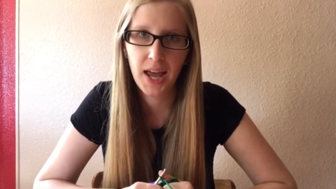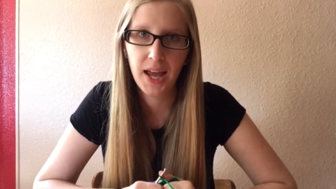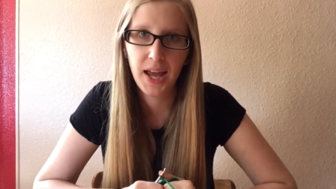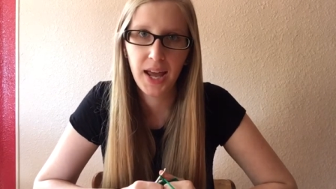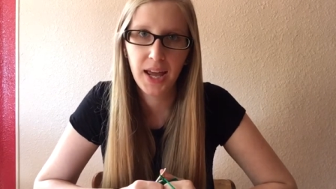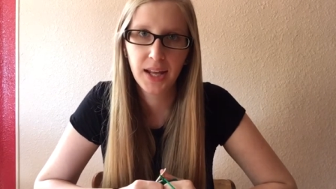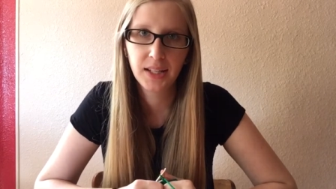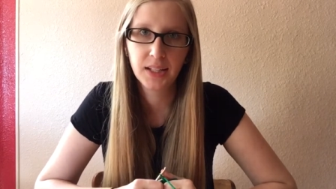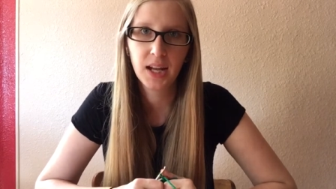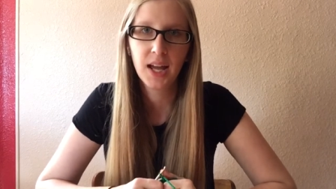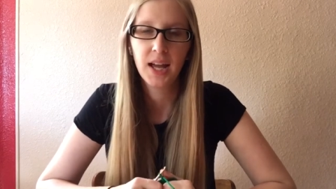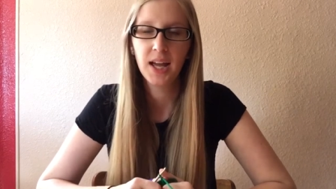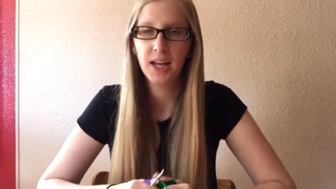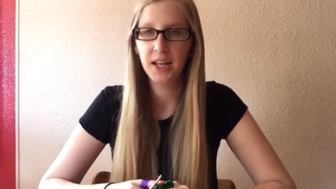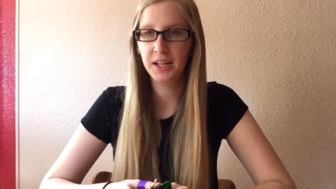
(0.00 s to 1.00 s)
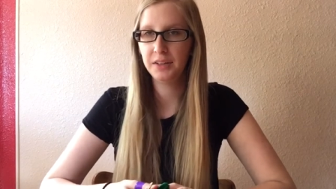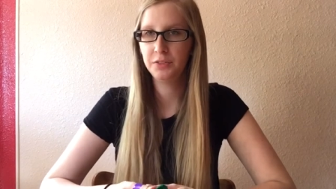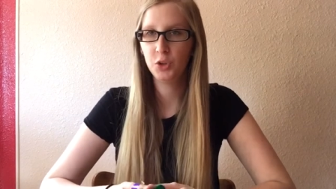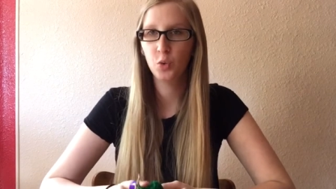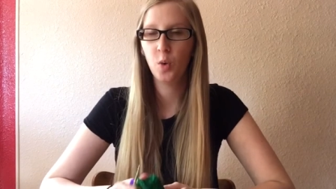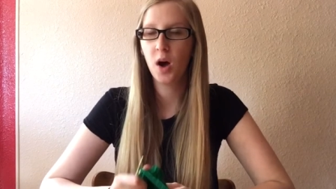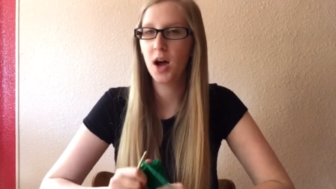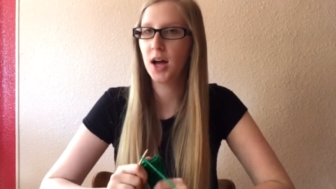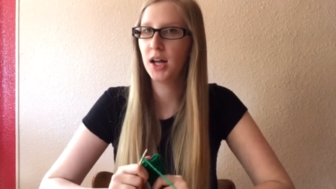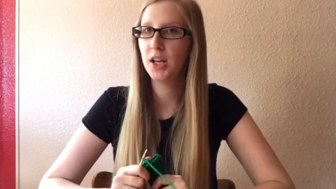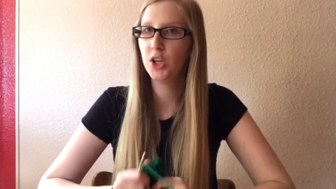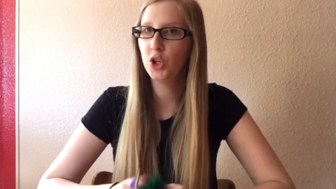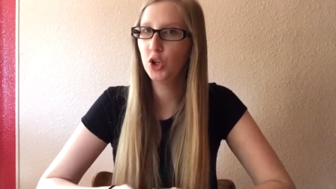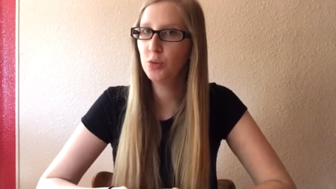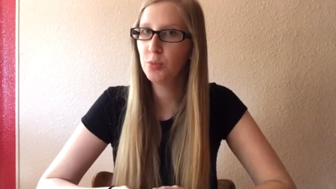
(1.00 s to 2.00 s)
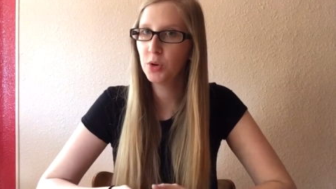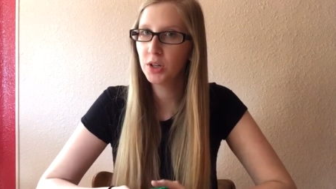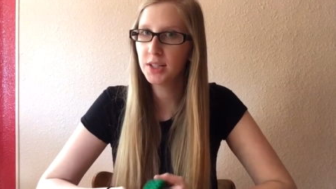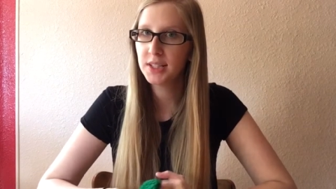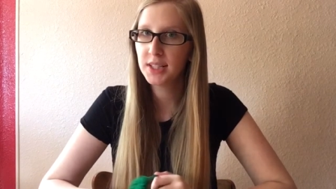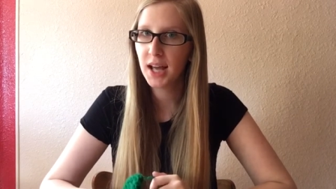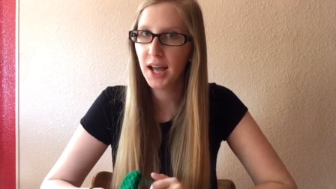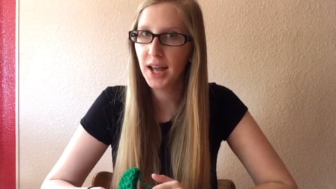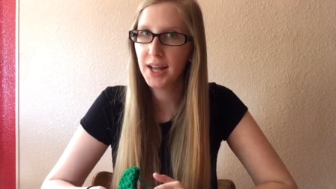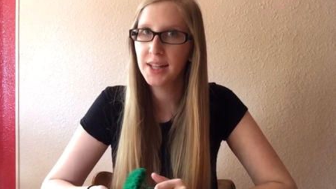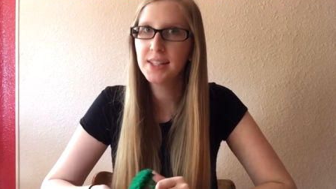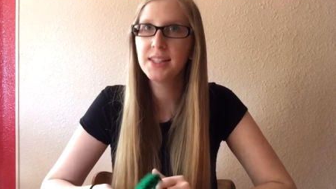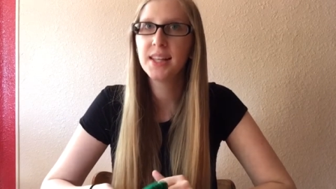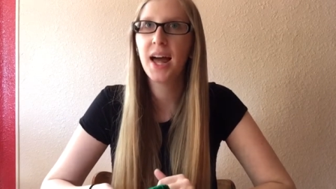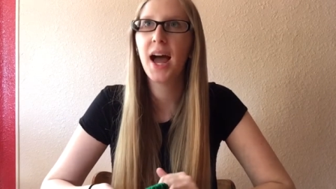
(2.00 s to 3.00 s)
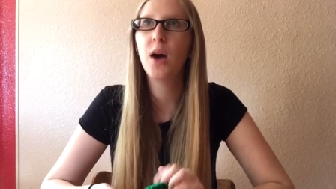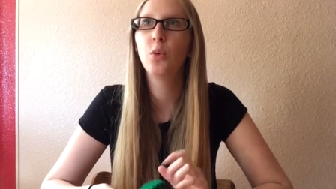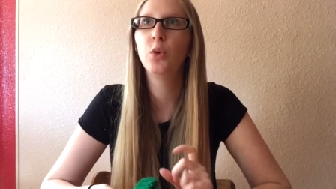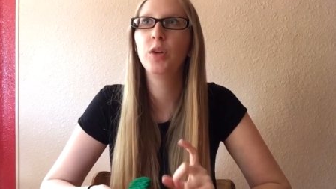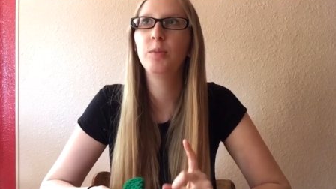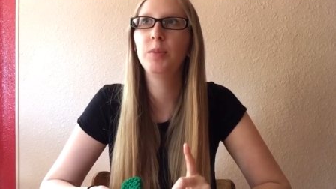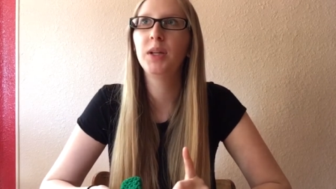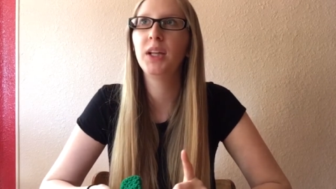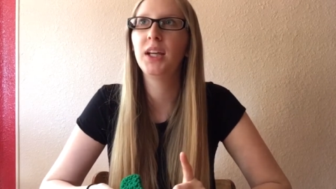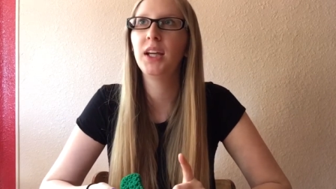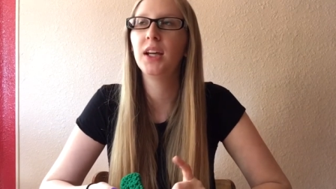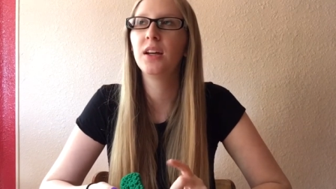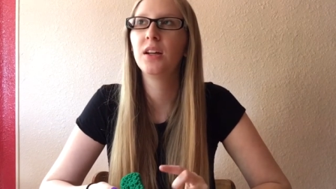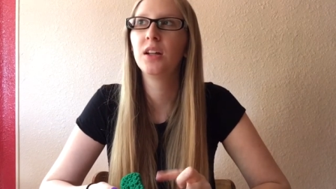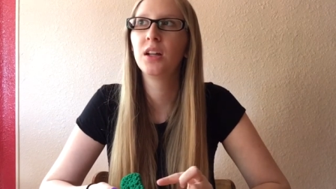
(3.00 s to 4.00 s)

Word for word: And if you want a newborn size, that would be